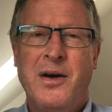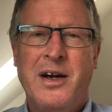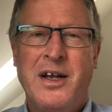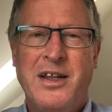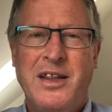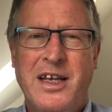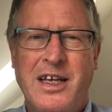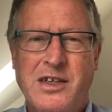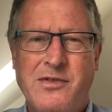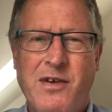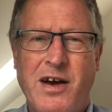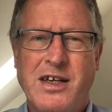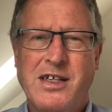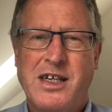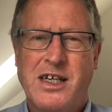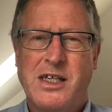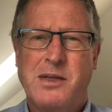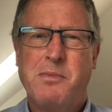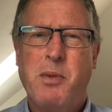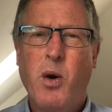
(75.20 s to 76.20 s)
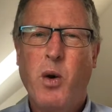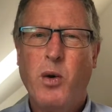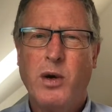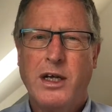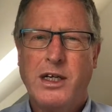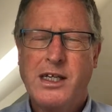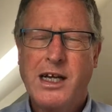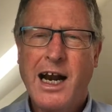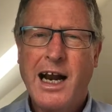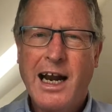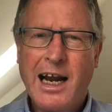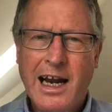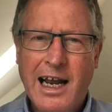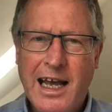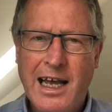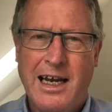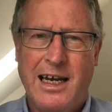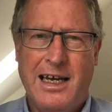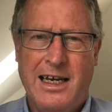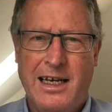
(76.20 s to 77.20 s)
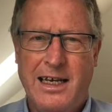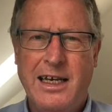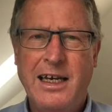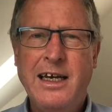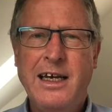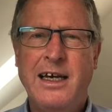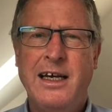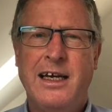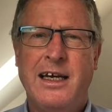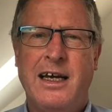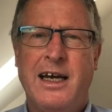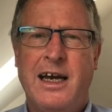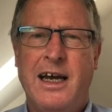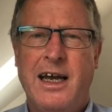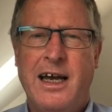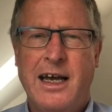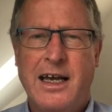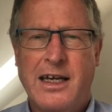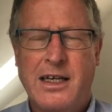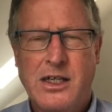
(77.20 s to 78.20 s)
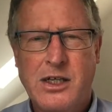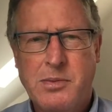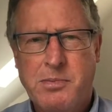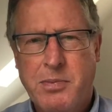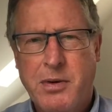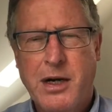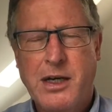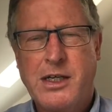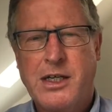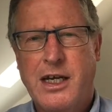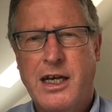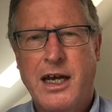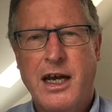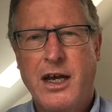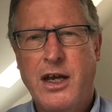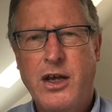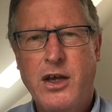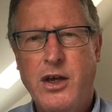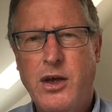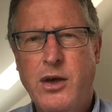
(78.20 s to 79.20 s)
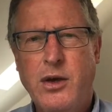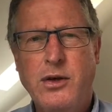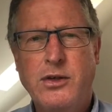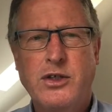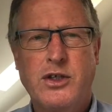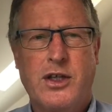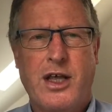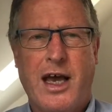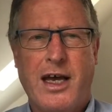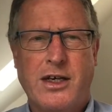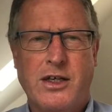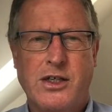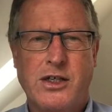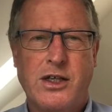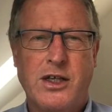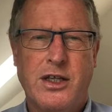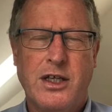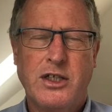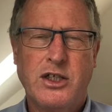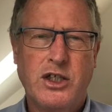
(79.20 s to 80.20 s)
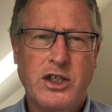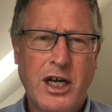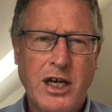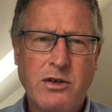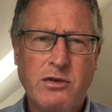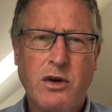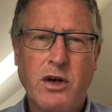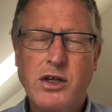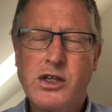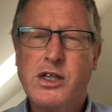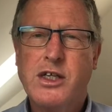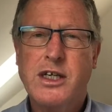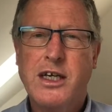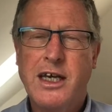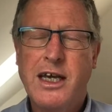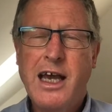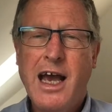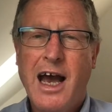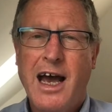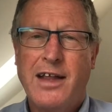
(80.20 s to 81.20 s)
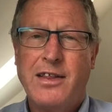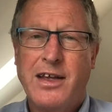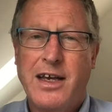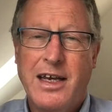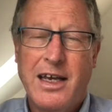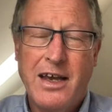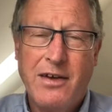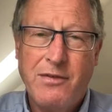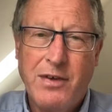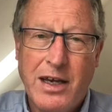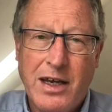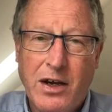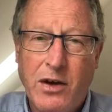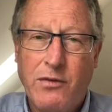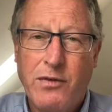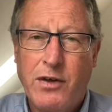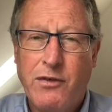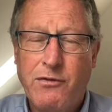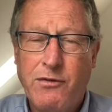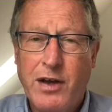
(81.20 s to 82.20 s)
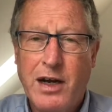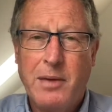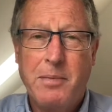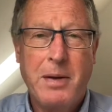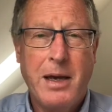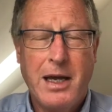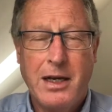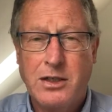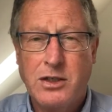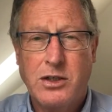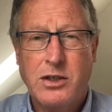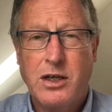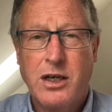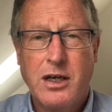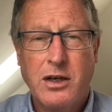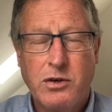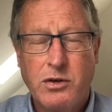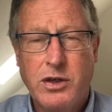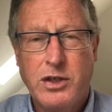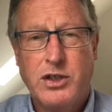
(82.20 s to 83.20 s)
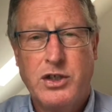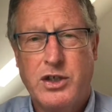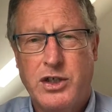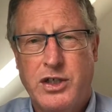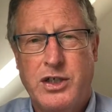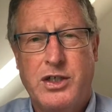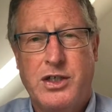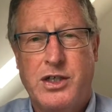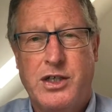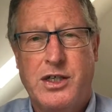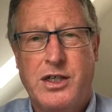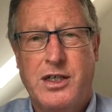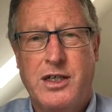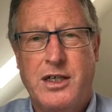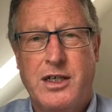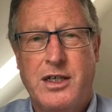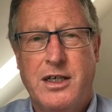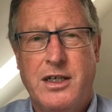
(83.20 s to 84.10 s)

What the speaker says: Well, in these verses, Paul is clearly expressing a huge thanks to the generosity and the giving of the Philippian Christians.